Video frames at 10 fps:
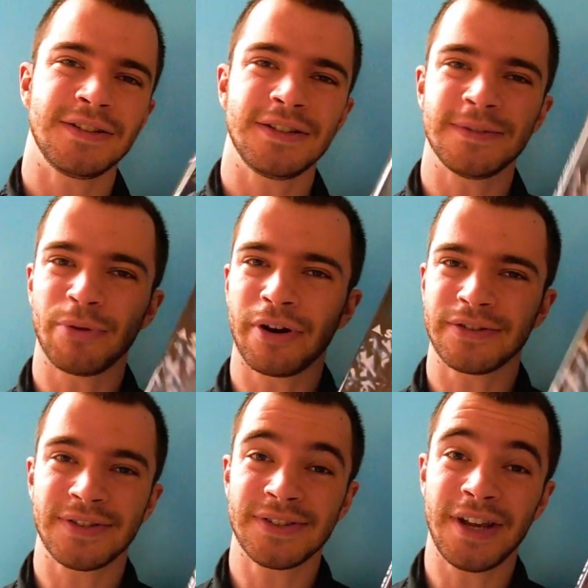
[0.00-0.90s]
he's brought
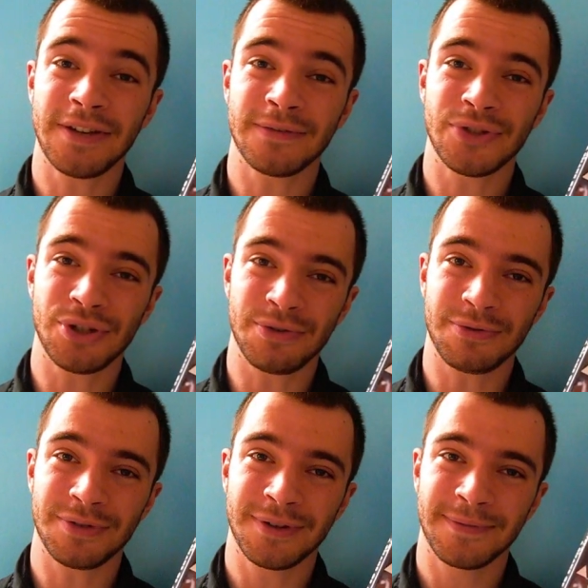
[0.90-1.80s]
us A Snake of
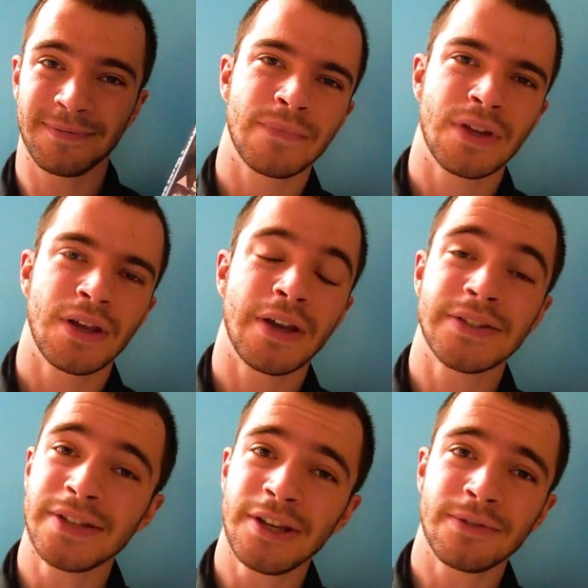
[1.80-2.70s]
June. A
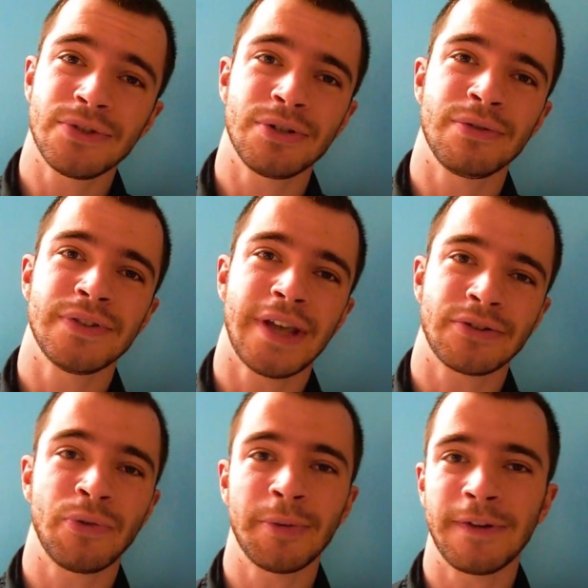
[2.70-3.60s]
Snake of June is
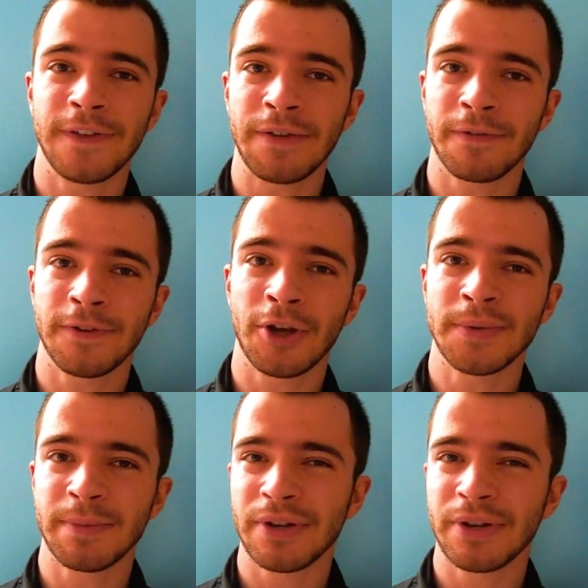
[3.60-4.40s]
actually one of my favorite films,